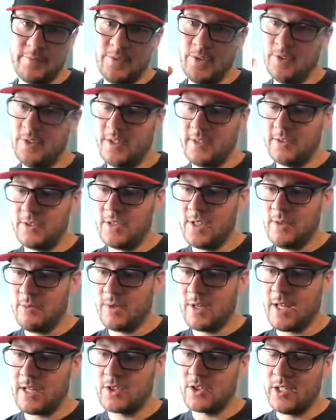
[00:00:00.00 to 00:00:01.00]
You don't see
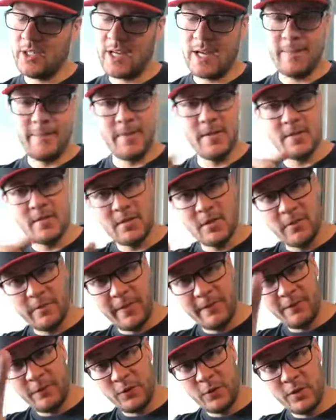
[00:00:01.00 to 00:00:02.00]
what actually happens. So
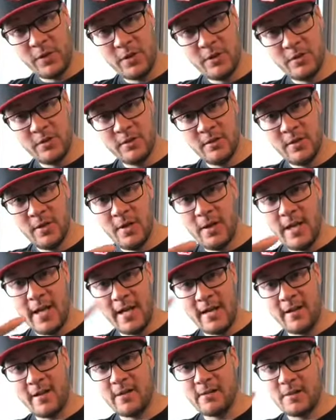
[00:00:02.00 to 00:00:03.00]
before you
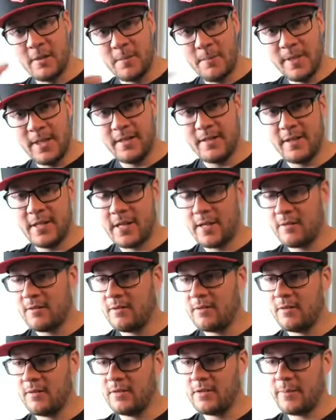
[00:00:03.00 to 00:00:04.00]
hand out a beat down
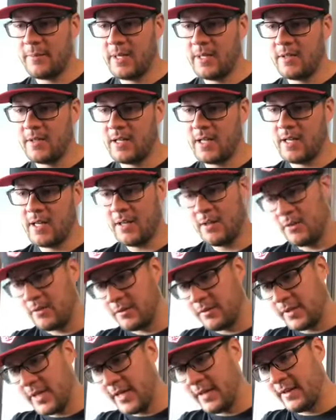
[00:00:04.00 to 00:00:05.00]
on some other guy or
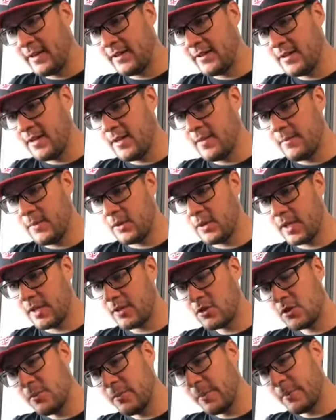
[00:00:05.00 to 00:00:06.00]
yell at him or get
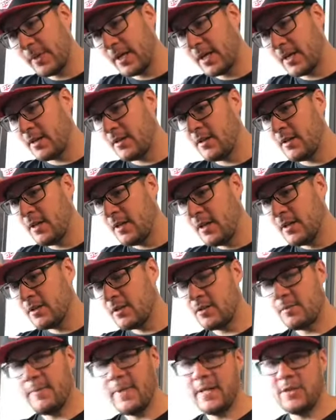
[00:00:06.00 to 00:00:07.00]
super mad,
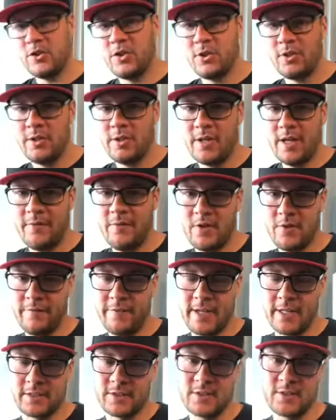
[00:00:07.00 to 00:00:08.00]
just make sure you have your
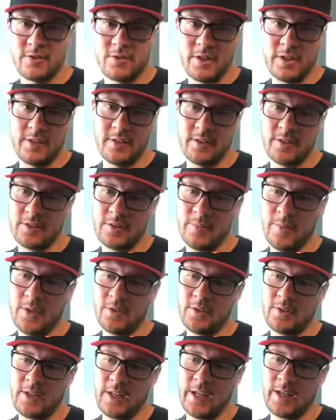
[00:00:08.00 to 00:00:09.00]
facts straight. Because
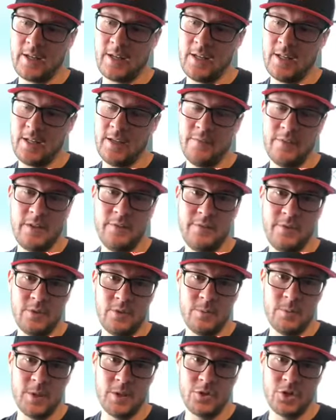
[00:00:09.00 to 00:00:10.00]
most likely, even if you're a
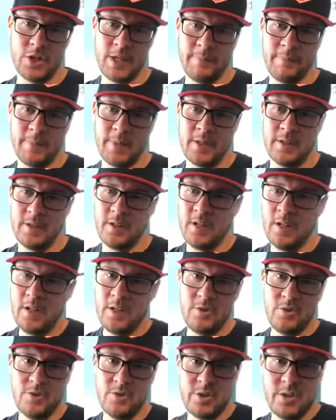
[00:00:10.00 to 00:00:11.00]
world champion,
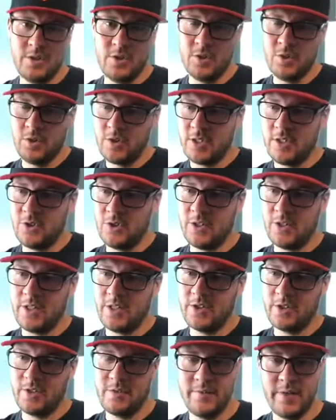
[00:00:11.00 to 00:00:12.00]
you see 2
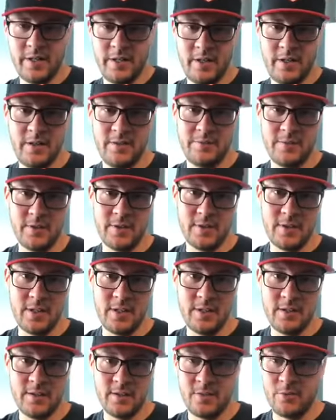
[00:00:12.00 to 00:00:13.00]
situations very
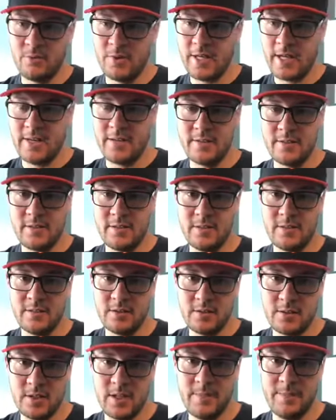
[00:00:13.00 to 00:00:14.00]
differently than reality.
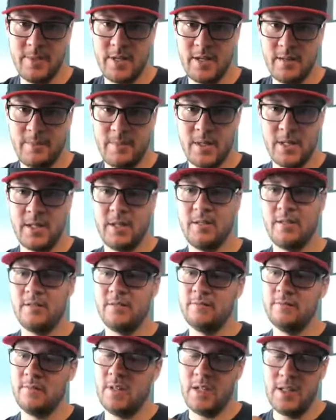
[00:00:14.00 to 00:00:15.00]
So keep that in mind.
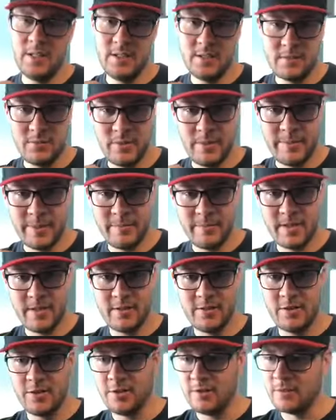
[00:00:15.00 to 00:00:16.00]
I need to remember
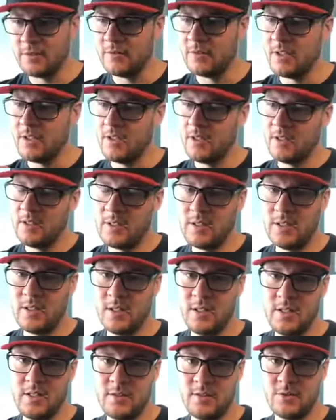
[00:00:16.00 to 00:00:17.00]
that too.
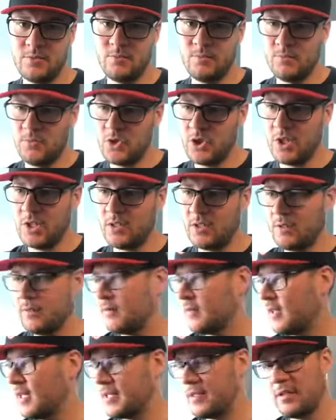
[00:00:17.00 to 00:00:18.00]
I need to chill,
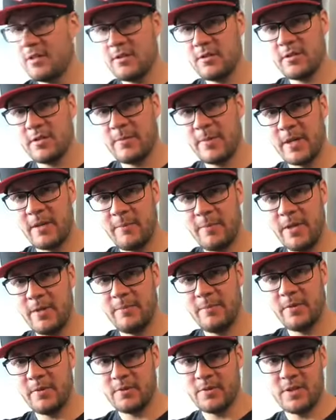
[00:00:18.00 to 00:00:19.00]
listen to some other
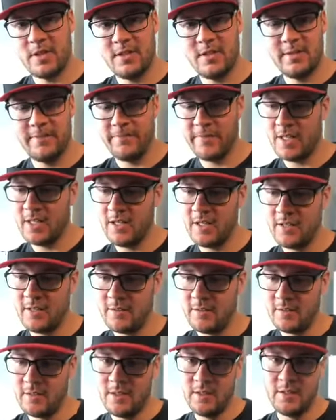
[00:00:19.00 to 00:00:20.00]
people, see some
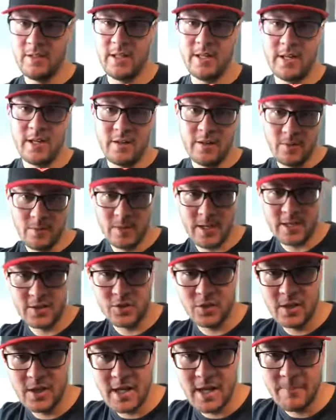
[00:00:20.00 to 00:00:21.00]
video, then I know what
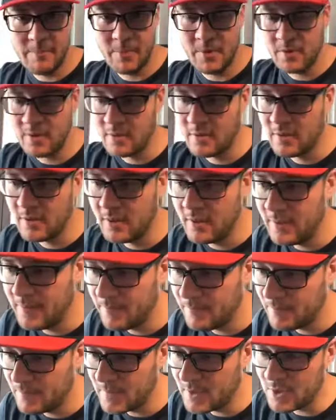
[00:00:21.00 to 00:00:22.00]
actually happened.
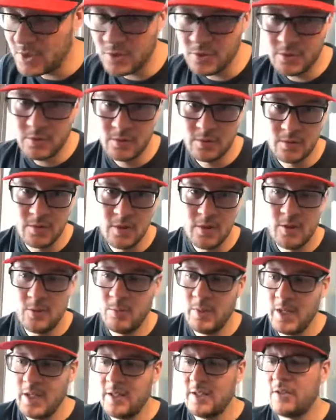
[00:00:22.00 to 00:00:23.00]
2,
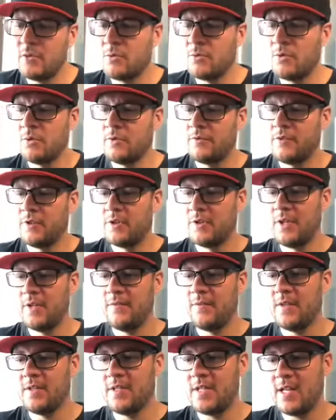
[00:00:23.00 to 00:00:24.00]
we need a rule for
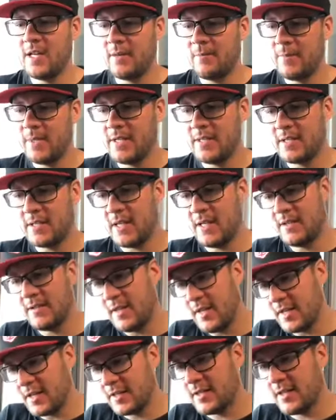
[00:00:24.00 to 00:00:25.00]
if the second place guy
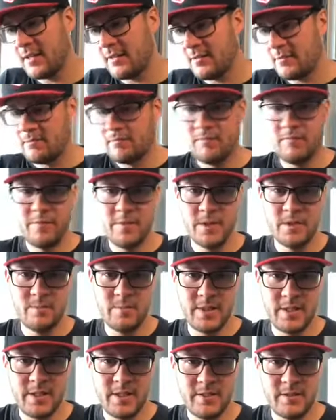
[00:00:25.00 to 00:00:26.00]
takes out first
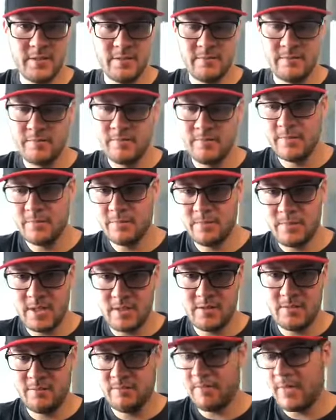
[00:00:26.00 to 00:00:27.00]
place,
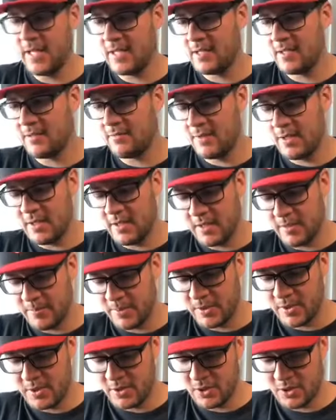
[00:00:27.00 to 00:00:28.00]
doesn't matter really the
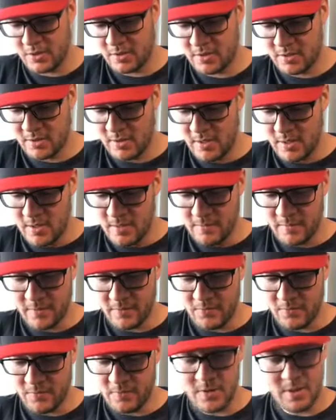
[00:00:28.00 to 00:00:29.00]
position, but
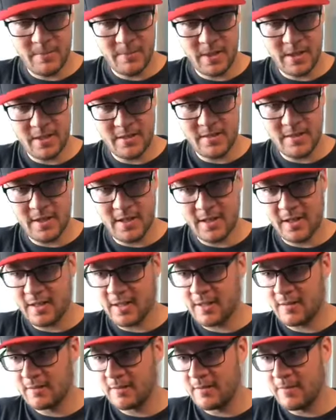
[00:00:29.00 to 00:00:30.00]
if someone gets taken
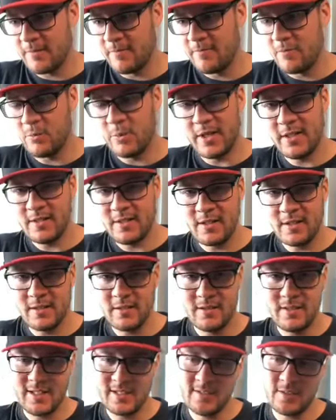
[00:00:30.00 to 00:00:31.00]
out,
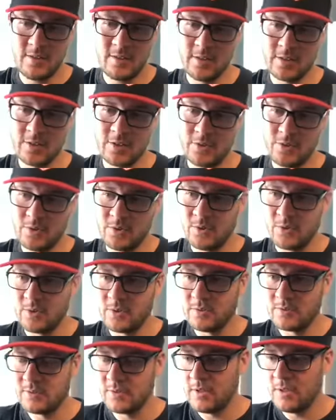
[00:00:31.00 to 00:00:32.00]
waiting, that's not a good rule.
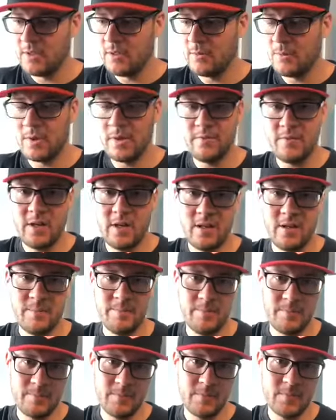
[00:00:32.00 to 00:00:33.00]
What if the other
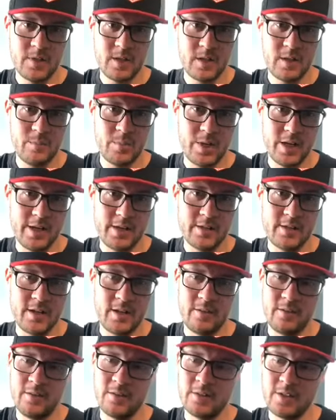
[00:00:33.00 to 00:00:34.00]
car breaks?
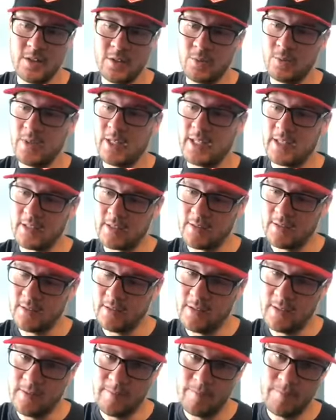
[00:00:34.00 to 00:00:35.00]
How long do you wait?
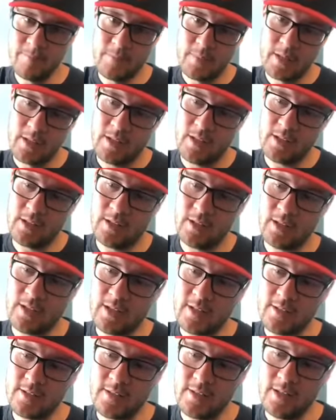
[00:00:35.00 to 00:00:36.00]
And then
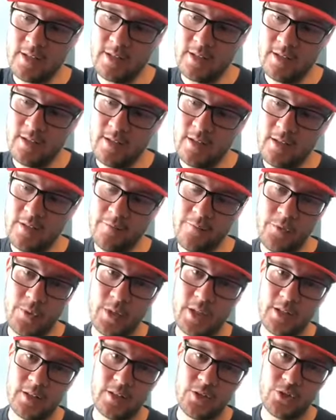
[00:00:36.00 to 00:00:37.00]
lastly, if you
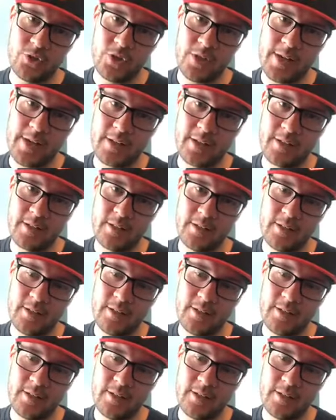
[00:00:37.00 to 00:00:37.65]
cut the track,